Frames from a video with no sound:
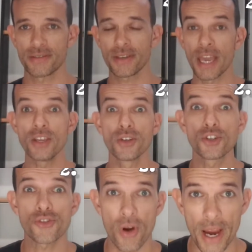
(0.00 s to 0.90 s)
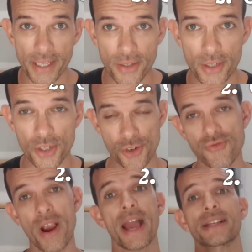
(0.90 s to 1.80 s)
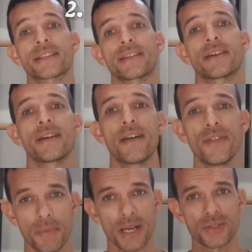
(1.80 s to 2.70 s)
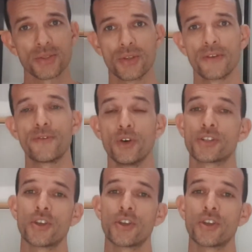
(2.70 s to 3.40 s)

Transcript: Okay, you're trying to contract the muscles on the foot.